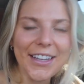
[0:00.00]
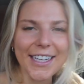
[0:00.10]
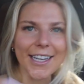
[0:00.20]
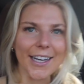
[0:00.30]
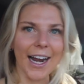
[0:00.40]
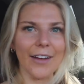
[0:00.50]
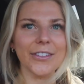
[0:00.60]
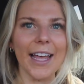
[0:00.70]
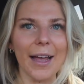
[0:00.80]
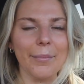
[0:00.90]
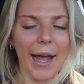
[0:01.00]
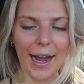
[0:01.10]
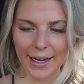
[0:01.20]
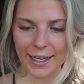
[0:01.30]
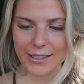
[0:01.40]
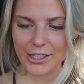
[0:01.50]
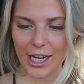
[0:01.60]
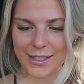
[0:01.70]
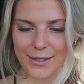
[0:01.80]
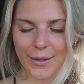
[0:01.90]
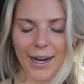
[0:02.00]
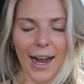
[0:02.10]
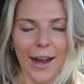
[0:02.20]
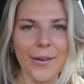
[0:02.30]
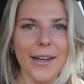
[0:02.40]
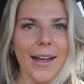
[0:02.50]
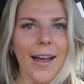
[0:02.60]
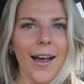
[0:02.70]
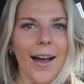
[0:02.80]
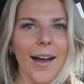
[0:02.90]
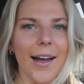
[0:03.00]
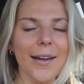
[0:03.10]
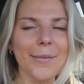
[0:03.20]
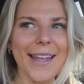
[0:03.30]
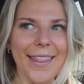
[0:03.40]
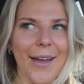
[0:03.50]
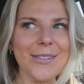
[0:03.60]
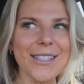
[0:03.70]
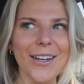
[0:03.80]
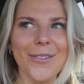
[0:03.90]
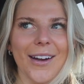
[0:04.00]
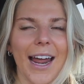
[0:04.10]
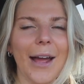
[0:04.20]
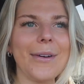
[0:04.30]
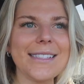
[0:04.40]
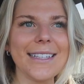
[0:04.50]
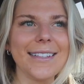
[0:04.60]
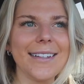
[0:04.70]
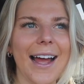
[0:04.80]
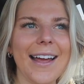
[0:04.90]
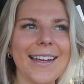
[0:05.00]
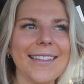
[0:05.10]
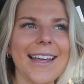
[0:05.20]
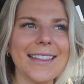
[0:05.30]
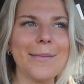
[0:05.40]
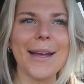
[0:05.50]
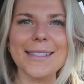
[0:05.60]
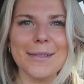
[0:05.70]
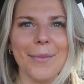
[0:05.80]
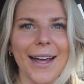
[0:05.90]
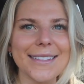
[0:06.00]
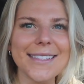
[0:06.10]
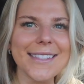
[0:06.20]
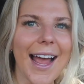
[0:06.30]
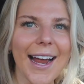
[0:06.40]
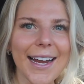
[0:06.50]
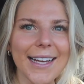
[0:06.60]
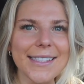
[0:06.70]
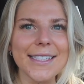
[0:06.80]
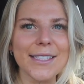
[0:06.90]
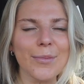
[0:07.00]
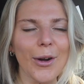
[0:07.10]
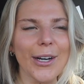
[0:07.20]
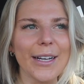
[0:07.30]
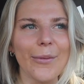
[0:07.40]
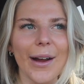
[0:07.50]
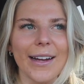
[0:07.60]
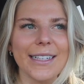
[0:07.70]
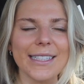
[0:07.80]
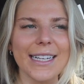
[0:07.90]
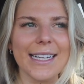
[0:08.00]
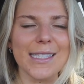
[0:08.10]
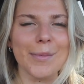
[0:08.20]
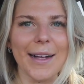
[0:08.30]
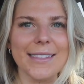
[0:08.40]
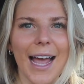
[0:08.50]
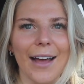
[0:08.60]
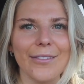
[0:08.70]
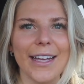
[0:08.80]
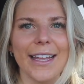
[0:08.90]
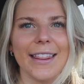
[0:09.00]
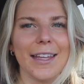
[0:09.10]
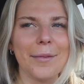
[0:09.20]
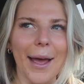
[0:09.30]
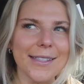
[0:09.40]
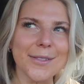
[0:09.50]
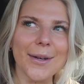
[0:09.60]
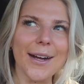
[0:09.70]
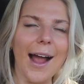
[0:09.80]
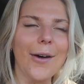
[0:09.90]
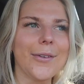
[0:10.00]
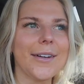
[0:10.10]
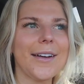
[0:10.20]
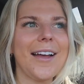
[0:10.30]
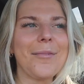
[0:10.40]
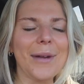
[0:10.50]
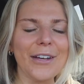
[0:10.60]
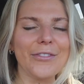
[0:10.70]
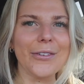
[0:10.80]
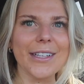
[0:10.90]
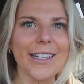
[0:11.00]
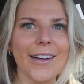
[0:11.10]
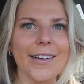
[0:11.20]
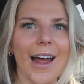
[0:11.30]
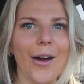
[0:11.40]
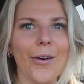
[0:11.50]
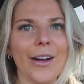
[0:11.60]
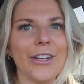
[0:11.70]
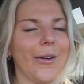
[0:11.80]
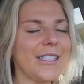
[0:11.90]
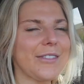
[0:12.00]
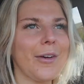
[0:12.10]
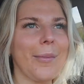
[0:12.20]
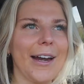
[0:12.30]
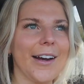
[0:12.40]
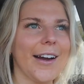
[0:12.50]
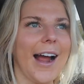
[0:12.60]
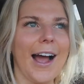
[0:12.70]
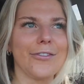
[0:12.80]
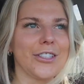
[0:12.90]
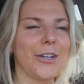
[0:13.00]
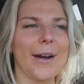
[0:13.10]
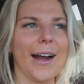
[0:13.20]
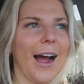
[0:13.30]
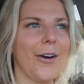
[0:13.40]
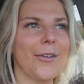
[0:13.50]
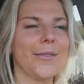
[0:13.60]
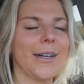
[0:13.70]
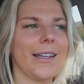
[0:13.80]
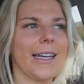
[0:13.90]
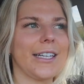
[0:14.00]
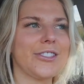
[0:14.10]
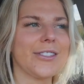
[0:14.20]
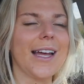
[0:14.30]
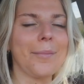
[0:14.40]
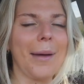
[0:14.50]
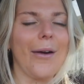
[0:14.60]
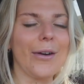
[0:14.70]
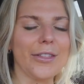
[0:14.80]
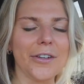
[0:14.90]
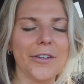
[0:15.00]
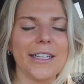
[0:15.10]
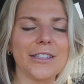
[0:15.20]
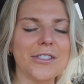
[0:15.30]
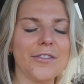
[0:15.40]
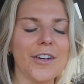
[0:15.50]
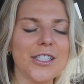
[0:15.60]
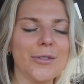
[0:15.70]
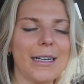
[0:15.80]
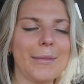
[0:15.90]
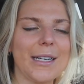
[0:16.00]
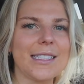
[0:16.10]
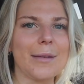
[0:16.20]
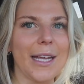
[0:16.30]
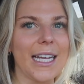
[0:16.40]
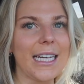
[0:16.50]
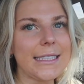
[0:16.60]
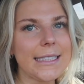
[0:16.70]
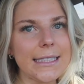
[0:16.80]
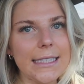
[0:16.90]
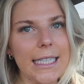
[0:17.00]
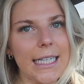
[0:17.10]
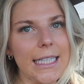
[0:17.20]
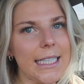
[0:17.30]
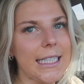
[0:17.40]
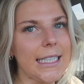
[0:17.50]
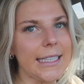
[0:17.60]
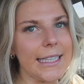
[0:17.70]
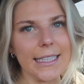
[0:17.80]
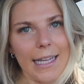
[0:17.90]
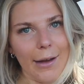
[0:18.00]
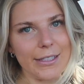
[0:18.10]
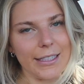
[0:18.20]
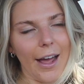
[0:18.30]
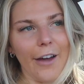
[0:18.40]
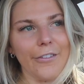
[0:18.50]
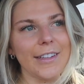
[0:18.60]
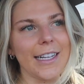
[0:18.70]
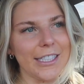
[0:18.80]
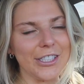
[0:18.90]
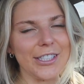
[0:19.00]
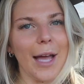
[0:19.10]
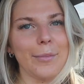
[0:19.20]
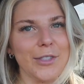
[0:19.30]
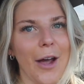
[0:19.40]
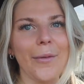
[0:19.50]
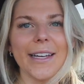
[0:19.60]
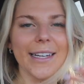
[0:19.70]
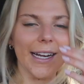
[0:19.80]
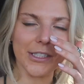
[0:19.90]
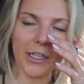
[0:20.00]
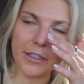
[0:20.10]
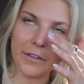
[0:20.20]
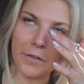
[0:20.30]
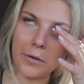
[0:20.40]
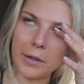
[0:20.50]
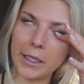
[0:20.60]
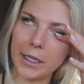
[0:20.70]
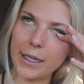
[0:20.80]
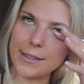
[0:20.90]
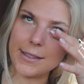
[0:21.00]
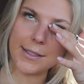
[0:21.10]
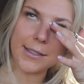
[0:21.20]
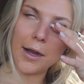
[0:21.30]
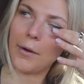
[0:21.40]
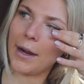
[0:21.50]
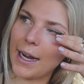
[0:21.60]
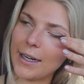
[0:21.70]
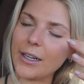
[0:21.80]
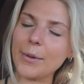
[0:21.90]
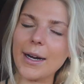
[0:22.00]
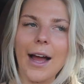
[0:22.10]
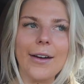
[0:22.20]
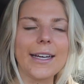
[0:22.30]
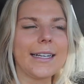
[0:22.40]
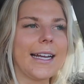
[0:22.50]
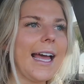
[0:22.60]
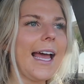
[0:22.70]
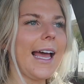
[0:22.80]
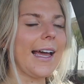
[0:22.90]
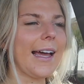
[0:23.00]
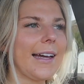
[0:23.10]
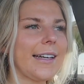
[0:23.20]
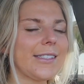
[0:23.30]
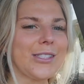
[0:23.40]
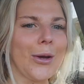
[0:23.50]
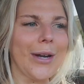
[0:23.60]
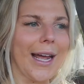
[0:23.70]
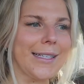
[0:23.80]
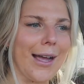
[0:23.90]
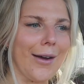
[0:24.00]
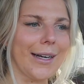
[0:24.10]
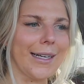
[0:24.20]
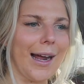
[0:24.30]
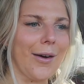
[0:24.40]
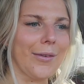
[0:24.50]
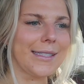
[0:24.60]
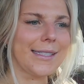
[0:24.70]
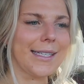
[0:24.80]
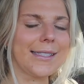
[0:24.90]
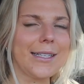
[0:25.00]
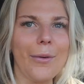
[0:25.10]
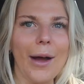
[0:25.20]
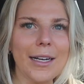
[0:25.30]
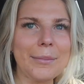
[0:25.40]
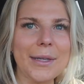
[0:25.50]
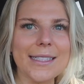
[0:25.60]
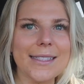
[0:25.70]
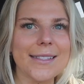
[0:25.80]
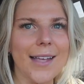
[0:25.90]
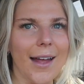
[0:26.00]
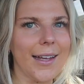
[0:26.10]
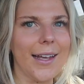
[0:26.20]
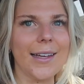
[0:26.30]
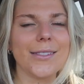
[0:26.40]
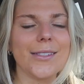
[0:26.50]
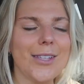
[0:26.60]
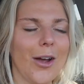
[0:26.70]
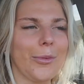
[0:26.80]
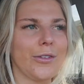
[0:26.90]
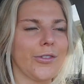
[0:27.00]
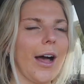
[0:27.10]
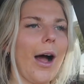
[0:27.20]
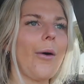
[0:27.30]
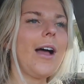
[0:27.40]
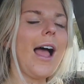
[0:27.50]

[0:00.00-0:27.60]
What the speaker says: Feeling good after that back and chest workout. Yeah, that was a good one. I wasn't in like the best mindset, I guess, this morning, where I didn't expect to have like the best workout, but I feel really good now. You always feel better after a workout, really. You just gotta power through. Like those first 20 minutes, I'm like, oh, I think that was enough. And then I just kept going and I started to feel really good. So I got a good workout in, and it's so nice out right now. It's 61, but it's sunny and so beautiful out.